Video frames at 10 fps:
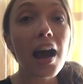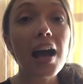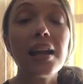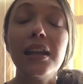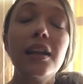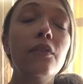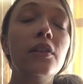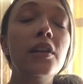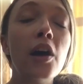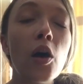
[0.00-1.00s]
I didn't
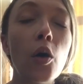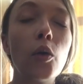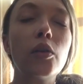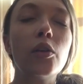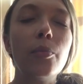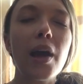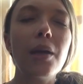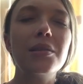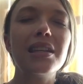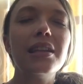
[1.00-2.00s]
even know, little
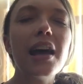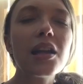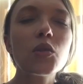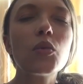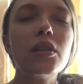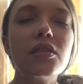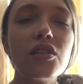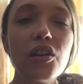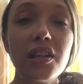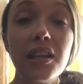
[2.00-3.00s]
babies. And that's what it
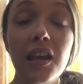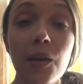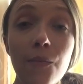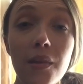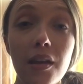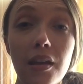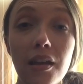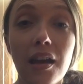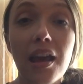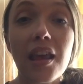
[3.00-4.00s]
took to give me
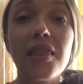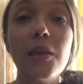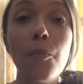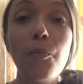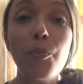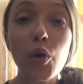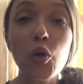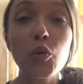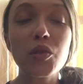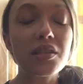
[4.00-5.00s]
the
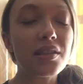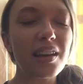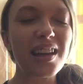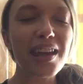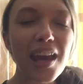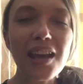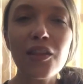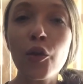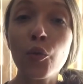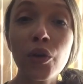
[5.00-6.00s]
boost, the kick
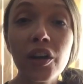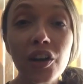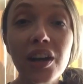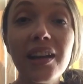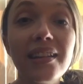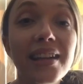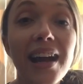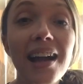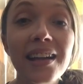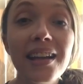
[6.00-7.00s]
in the rear end that
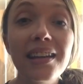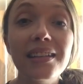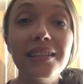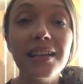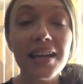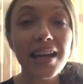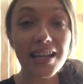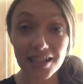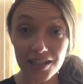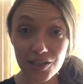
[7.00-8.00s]
I needed
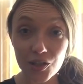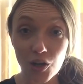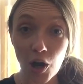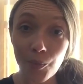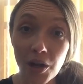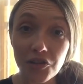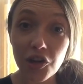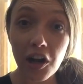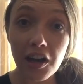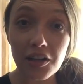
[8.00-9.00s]
to start my
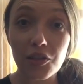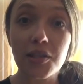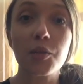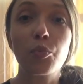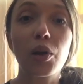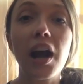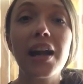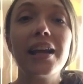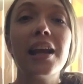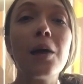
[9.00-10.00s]
journey to
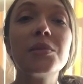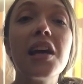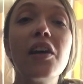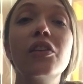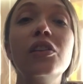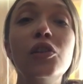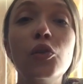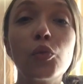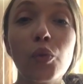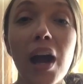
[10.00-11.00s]
sobriety. And I'm telling
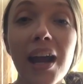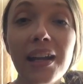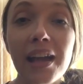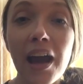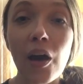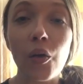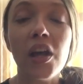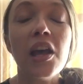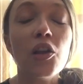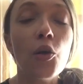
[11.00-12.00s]
you right now,
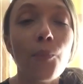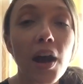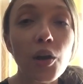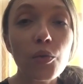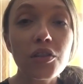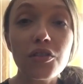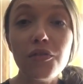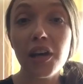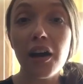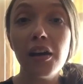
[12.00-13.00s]
no matter what
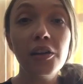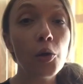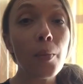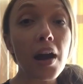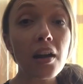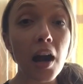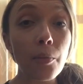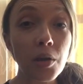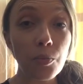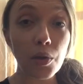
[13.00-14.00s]
done, no matter how
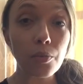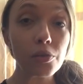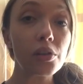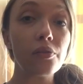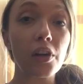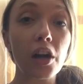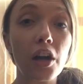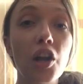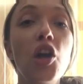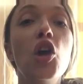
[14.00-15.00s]
many people you've
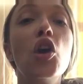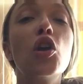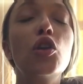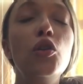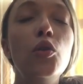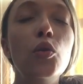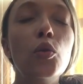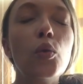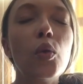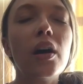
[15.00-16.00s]
hurt,
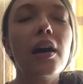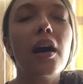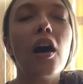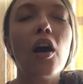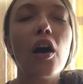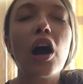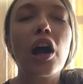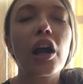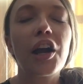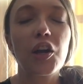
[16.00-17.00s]
you
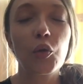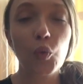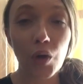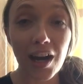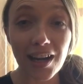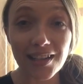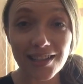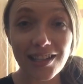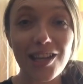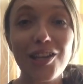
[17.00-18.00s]
are great.
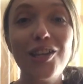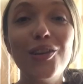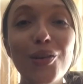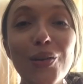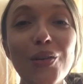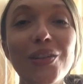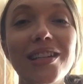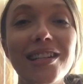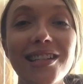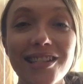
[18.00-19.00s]
You
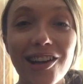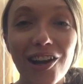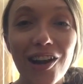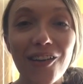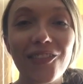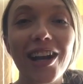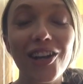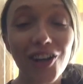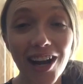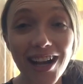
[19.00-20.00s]
deserve
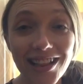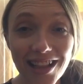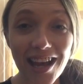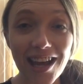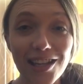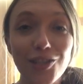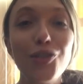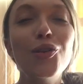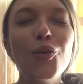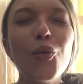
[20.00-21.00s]
great things.
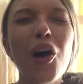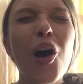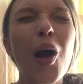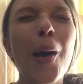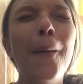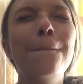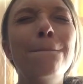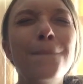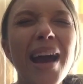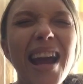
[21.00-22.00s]
You are
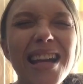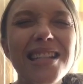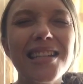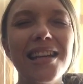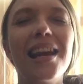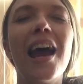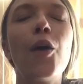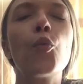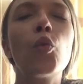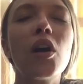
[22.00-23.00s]
amazing
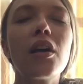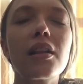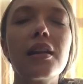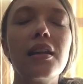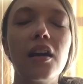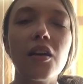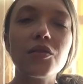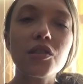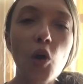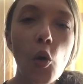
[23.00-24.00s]
and worthy of
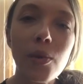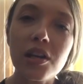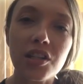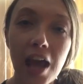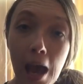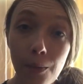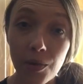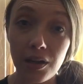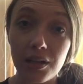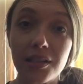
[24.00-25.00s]
so much
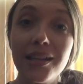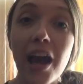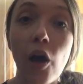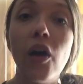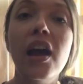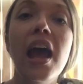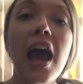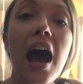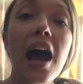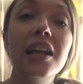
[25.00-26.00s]
happiness. Now,
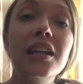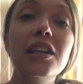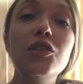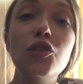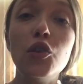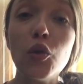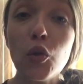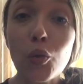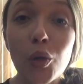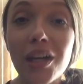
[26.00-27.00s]
I need
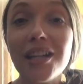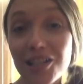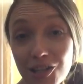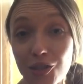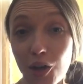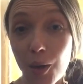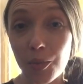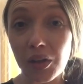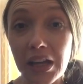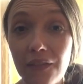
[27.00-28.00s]
you to start
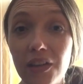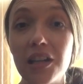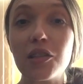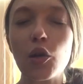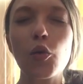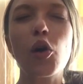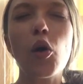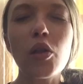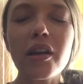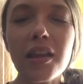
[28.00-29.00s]
believing it. So
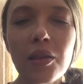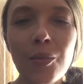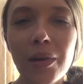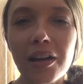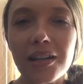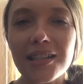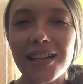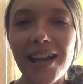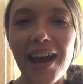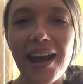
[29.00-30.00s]
go look in the mirror
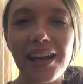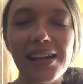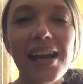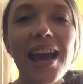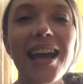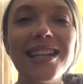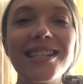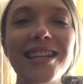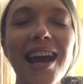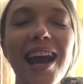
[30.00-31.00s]
today and
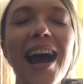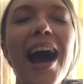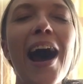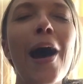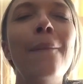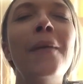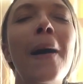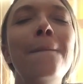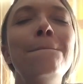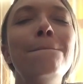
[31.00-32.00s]
say, I'm
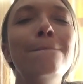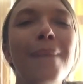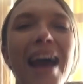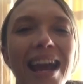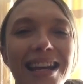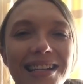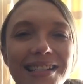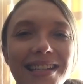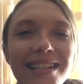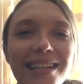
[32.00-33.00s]

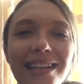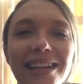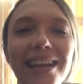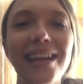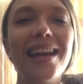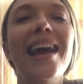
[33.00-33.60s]
amazing.